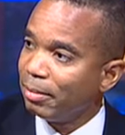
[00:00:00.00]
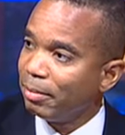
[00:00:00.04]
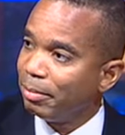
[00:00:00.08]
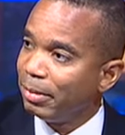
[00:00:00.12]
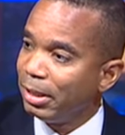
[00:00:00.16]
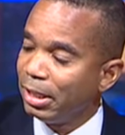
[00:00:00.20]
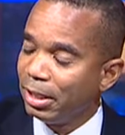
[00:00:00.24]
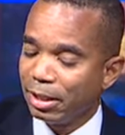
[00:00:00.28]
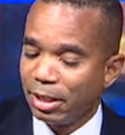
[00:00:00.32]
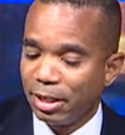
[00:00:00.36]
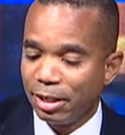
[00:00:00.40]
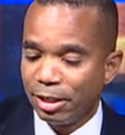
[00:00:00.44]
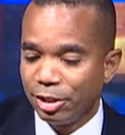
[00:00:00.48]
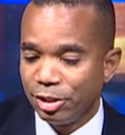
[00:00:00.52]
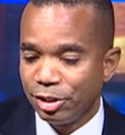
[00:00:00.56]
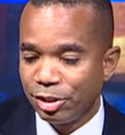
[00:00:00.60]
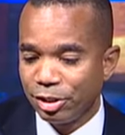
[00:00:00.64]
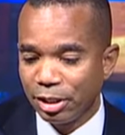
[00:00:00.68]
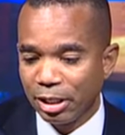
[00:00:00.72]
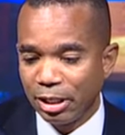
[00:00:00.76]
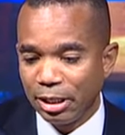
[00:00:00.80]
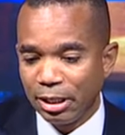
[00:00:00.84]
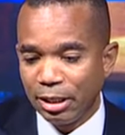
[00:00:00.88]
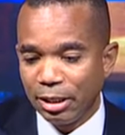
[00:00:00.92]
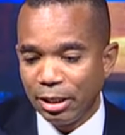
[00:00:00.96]
because,
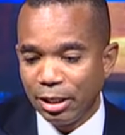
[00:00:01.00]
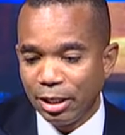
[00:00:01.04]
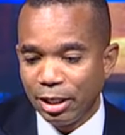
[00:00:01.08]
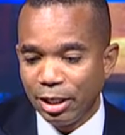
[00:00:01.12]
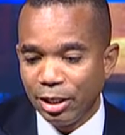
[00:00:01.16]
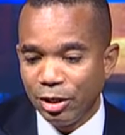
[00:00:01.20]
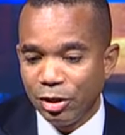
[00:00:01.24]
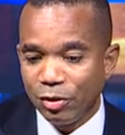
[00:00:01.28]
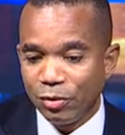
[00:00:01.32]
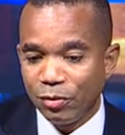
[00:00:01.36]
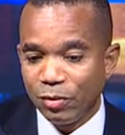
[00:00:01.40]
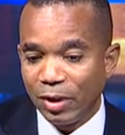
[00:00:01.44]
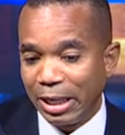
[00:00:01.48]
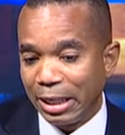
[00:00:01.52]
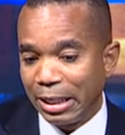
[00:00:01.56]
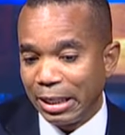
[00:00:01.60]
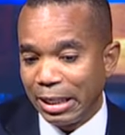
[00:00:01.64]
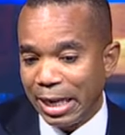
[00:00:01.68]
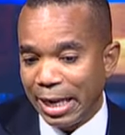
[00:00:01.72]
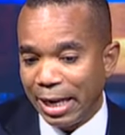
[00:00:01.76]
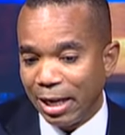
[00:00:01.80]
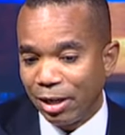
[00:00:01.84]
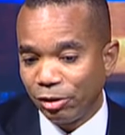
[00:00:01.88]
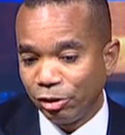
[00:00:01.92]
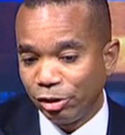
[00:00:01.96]
right
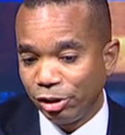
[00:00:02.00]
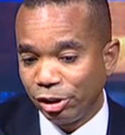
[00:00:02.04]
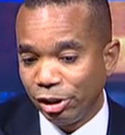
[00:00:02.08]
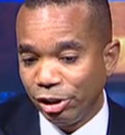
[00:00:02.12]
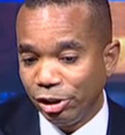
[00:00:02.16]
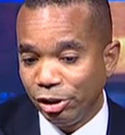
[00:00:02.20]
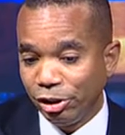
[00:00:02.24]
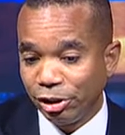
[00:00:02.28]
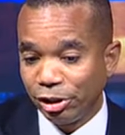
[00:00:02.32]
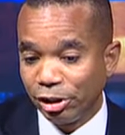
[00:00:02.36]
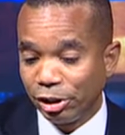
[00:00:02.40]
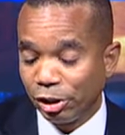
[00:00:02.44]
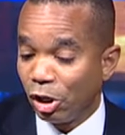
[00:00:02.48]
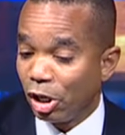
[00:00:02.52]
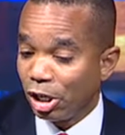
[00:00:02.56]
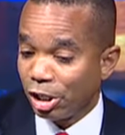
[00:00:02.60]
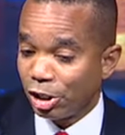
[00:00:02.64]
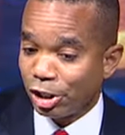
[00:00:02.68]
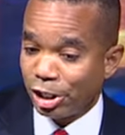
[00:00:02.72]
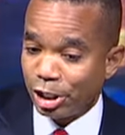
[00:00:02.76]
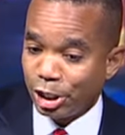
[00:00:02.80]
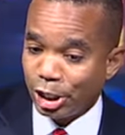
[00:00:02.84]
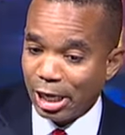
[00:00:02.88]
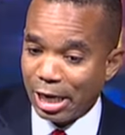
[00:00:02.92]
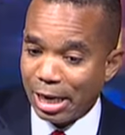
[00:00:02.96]
now she's lost
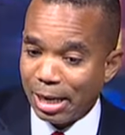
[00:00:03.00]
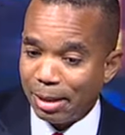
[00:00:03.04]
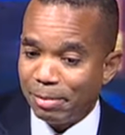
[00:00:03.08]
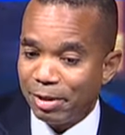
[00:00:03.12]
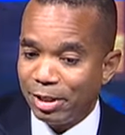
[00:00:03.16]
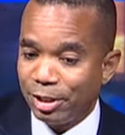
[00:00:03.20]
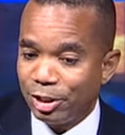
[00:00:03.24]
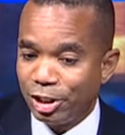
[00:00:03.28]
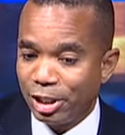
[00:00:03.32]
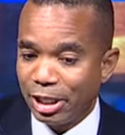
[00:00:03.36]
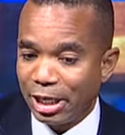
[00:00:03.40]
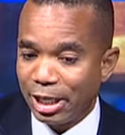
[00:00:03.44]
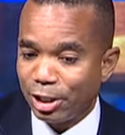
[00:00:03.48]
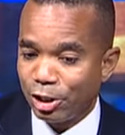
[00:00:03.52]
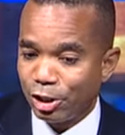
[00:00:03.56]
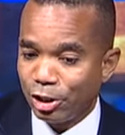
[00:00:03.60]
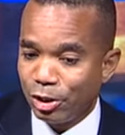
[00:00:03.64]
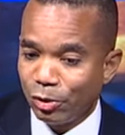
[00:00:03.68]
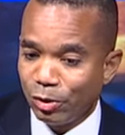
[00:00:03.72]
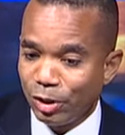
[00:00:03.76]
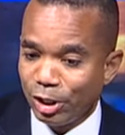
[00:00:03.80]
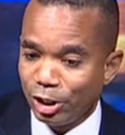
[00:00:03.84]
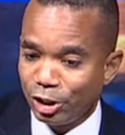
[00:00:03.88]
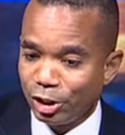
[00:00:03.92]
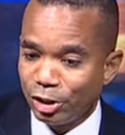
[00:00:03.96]
the job and she has
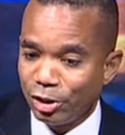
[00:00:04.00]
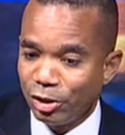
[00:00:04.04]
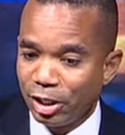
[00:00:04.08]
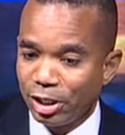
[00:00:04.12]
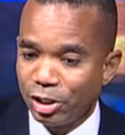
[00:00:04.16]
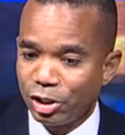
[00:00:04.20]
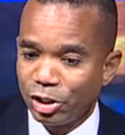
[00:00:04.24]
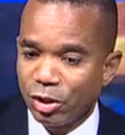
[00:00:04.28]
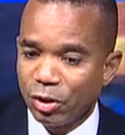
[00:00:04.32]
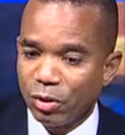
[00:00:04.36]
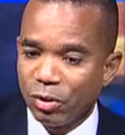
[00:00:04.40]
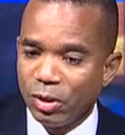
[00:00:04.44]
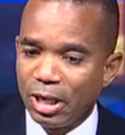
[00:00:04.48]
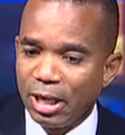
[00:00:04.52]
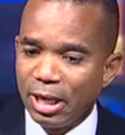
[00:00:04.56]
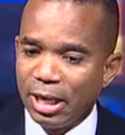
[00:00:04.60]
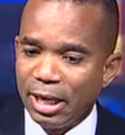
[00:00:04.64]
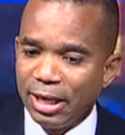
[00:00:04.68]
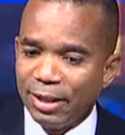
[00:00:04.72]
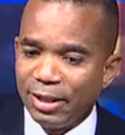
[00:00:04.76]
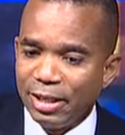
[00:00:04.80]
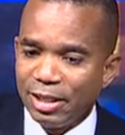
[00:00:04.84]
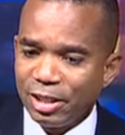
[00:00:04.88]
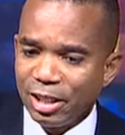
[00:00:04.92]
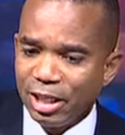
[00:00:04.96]
no insurance. So
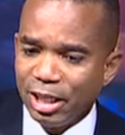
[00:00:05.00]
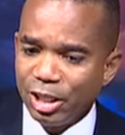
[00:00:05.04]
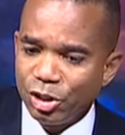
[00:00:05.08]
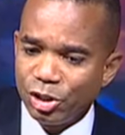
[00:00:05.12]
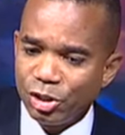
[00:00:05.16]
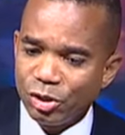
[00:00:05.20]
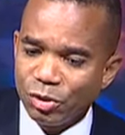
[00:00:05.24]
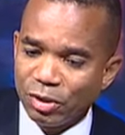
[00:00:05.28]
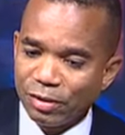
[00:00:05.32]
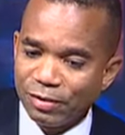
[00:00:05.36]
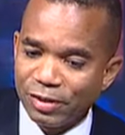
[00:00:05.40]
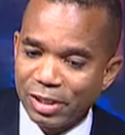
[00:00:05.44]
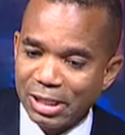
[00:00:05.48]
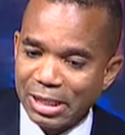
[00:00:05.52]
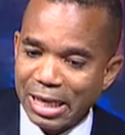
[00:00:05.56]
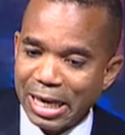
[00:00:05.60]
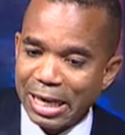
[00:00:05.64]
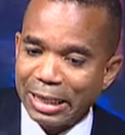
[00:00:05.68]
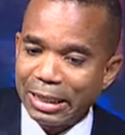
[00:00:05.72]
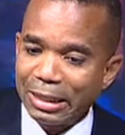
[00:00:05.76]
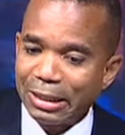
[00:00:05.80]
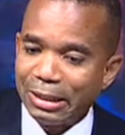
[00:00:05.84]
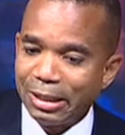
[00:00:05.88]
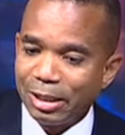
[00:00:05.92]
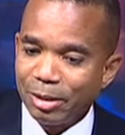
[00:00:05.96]
this issue of
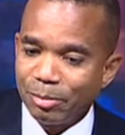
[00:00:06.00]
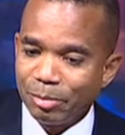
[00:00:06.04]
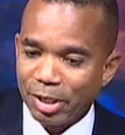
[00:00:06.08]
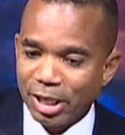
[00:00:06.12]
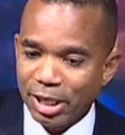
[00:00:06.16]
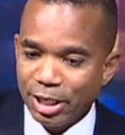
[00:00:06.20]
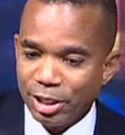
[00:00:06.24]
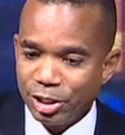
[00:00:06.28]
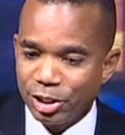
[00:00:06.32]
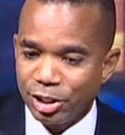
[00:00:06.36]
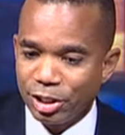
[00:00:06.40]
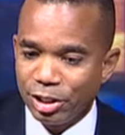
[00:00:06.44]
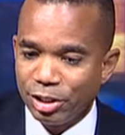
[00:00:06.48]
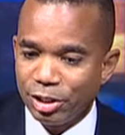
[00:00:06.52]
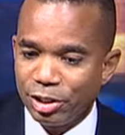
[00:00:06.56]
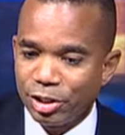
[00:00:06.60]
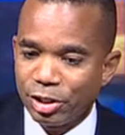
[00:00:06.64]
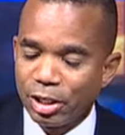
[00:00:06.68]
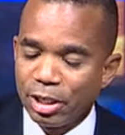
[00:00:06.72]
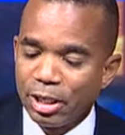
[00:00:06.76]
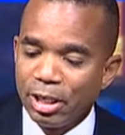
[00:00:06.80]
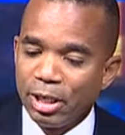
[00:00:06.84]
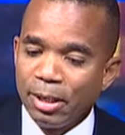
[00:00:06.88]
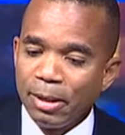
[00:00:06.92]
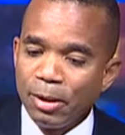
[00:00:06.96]
cycling patients
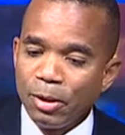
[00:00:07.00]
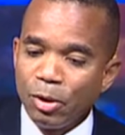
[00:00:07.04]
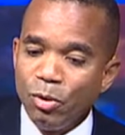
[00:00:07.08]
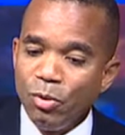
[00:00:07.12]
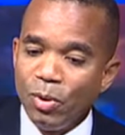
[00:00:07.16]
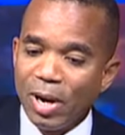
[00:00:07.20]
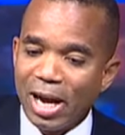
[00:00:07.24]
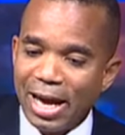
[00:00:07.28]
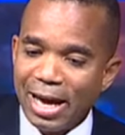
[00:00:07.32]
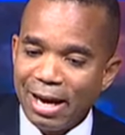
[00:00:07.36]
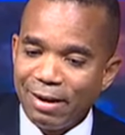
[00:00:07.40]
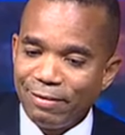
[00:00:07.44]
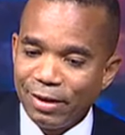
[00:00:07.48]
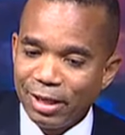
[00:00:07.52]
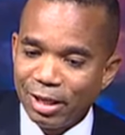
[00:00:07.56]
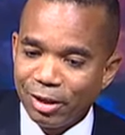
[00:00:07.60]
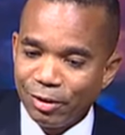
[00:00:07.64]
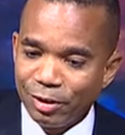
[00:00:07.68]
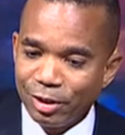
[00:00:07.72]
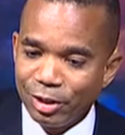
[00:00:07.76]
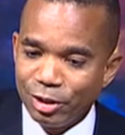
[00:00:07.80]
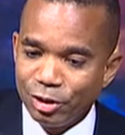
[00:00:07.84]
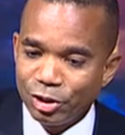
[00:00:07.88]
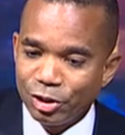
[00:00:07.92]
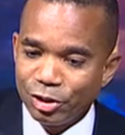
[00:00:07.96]
who have
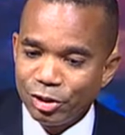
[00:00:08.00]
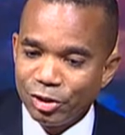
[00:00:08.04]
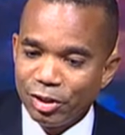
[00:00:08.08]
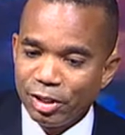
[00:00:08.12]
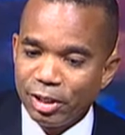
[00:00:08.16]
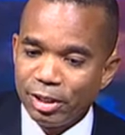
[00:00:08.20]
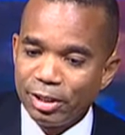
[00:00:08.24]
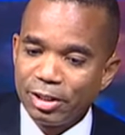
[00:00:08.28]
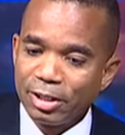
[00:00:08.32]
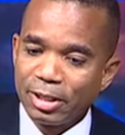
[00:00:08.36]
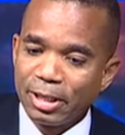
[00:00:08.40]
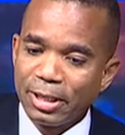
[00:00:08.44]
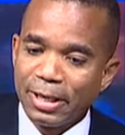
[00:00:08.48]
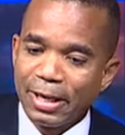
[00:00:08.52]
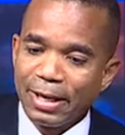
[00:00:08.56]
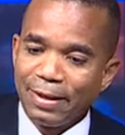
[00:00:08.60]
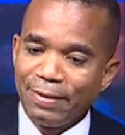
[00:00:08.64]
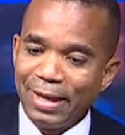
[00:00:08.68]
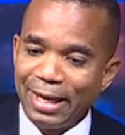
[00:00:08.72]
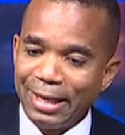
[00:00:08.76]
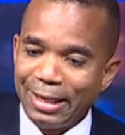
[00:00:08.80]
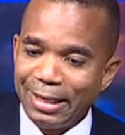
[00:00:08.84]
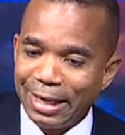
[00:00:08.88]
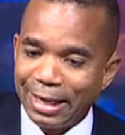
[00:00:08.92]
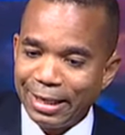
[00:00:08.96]
health insurance,
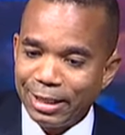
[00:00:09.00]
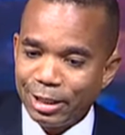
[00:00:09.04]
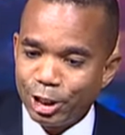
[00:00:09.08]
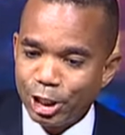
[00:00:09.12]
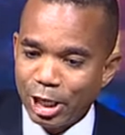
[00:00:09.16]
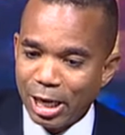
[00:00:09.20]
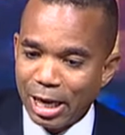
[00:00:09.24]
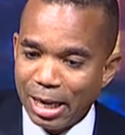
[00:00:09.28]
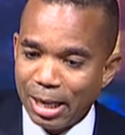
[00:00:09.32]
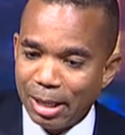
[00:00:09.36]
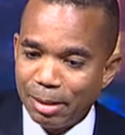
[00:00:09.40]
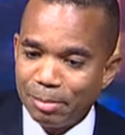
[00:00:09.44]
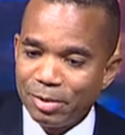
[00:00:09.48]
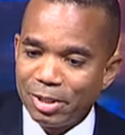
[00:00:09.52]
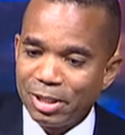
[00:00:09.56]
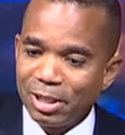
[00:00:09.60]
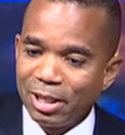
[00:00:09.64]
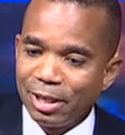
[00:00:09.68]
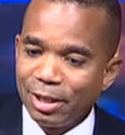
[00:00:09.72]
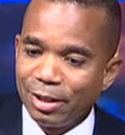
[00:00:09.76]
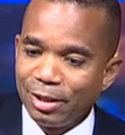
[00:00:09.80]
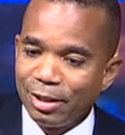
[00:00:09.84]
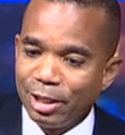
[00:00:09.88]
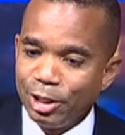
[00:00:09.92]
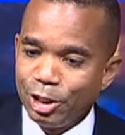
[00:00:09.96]
they get jobs,
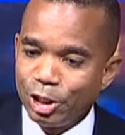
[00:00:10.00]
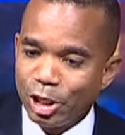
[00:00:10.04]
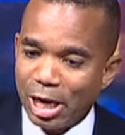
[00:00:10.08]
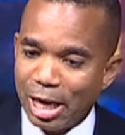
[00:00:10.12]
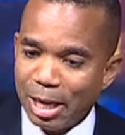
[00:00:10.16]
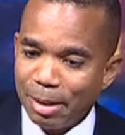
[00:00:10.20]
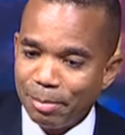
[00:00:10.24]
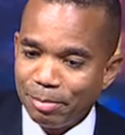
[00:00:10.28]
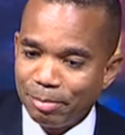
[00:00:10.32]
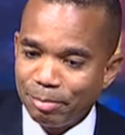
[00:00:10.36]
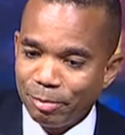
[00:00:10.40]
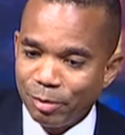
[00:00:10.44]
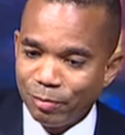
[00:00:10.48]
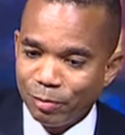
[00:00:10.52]
the job